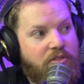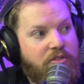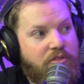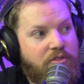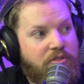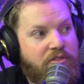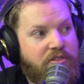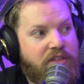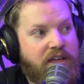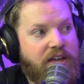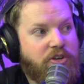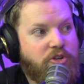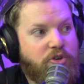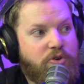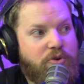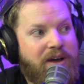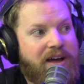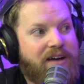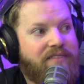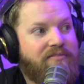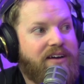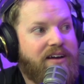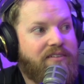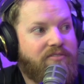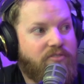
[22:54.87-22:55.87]
than you
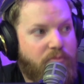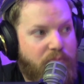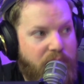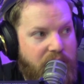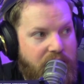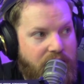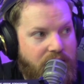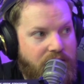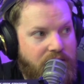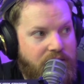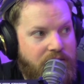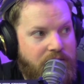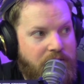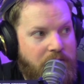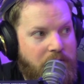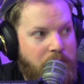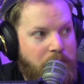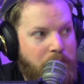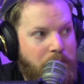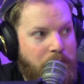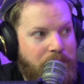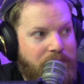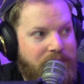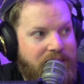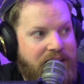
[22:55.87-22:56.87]
have ever been.
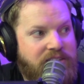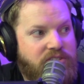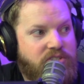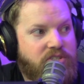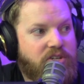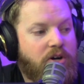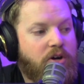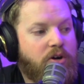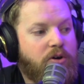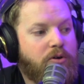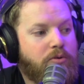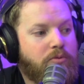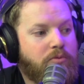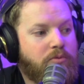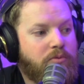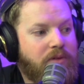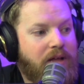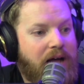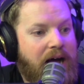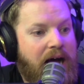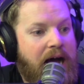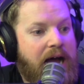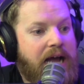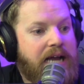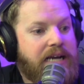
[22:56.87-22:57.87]
And so
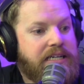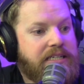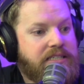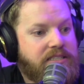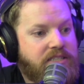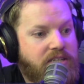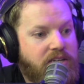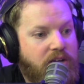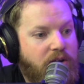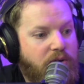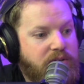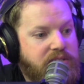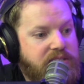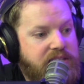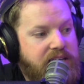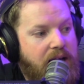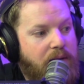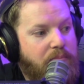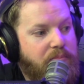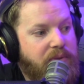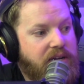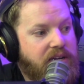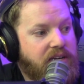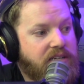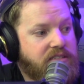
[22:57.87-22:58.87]
I need to know, is that
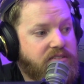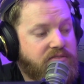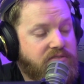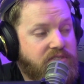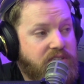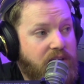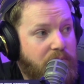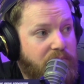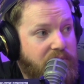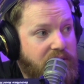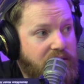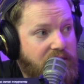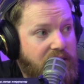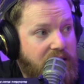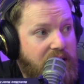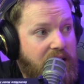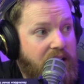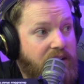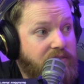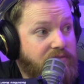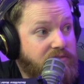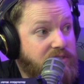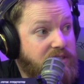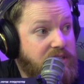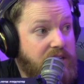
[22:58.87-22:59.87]
because of something that
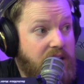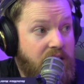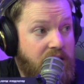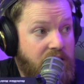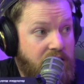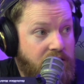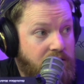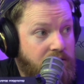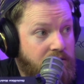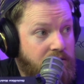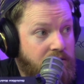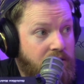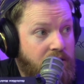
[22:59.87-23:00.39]
I've done?